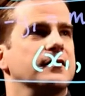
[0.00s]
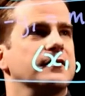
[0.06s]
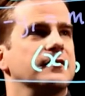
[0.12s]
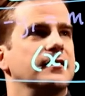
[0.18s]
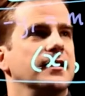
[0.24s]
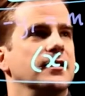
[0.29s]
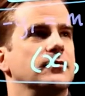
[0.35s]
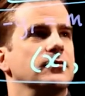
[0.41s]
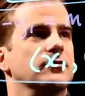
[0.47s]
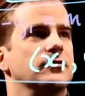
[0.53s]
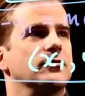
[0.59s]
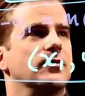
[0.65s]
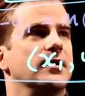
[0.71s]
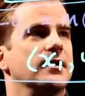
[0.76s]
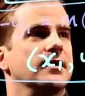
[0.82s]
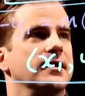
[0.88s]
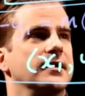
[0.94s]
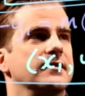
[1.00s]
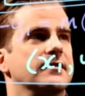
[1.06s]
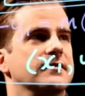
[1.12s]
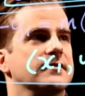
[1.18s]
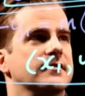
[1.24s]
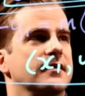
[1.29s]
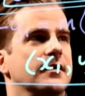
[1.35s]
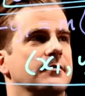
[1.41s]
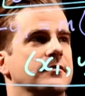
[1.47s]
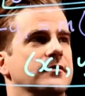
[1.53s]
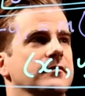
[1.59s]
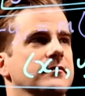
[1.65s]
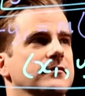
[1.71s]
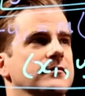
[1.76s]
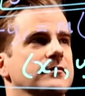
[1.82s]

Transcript: C equals y-intercept